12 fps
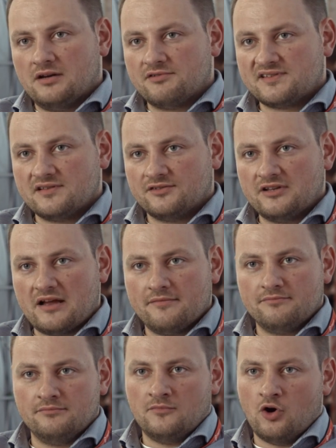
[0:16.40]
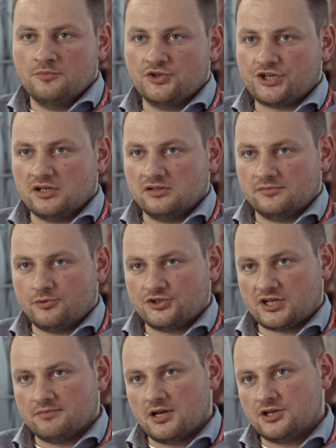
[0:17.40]
Recently I'm omnichannel
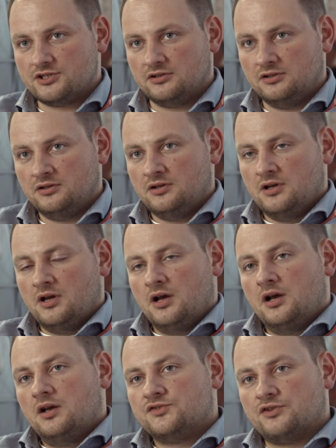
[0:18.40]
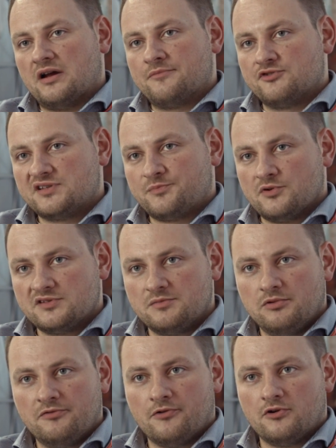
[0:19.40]
project manager, so I'm
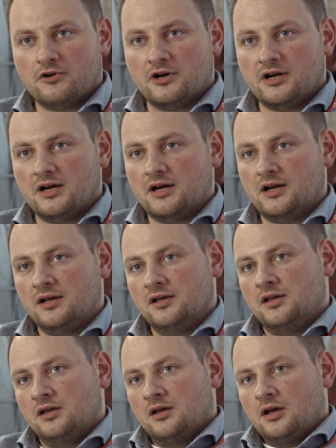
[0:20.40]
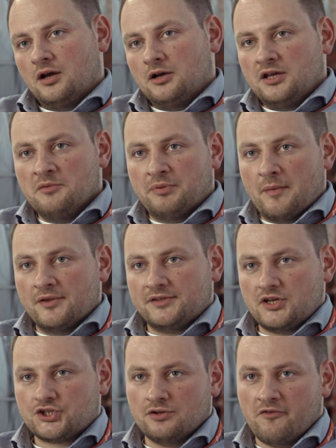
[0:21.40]
responsible for
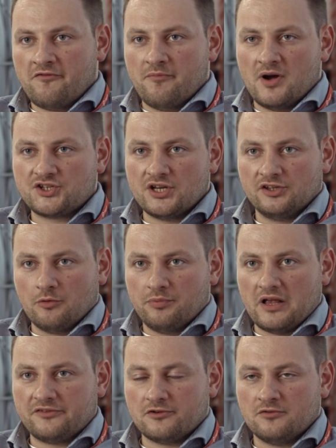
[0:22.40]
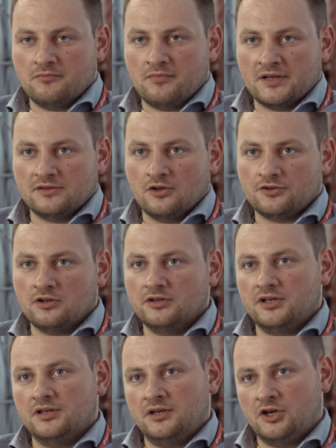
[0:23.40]
implementation of Magento platform, but not
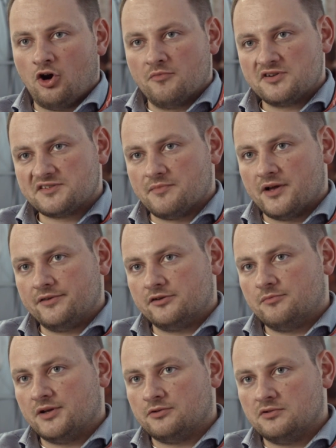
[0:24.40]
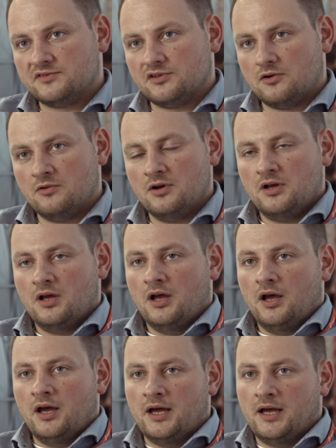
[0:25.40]
only in e-commerce manner, but also
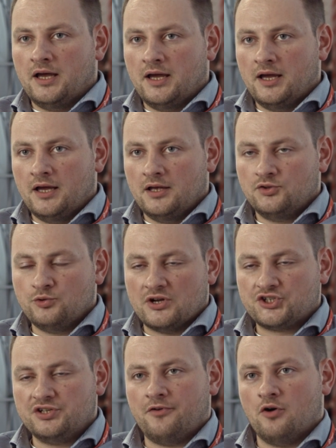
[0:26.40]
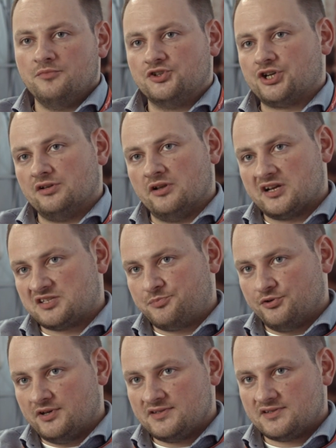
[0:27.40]
to achieve omnichannel
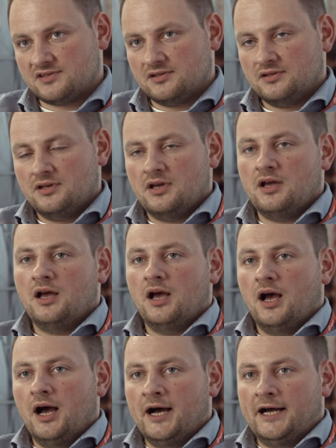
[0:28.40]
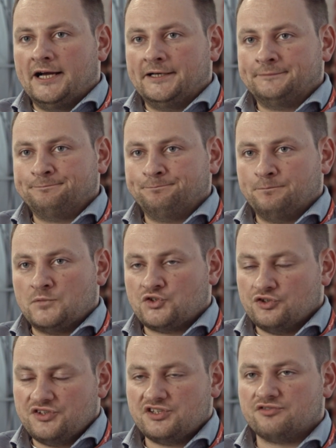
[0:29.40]
experience.
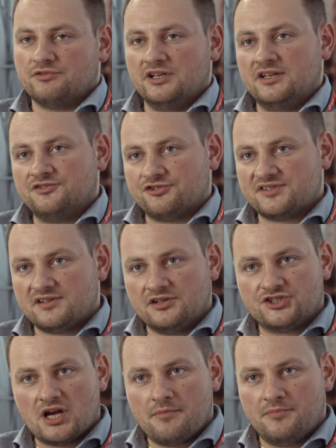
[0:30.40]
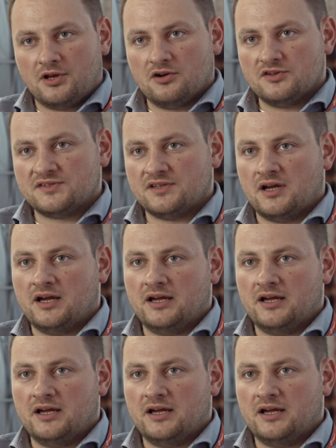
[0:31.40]
So this is really interesting job because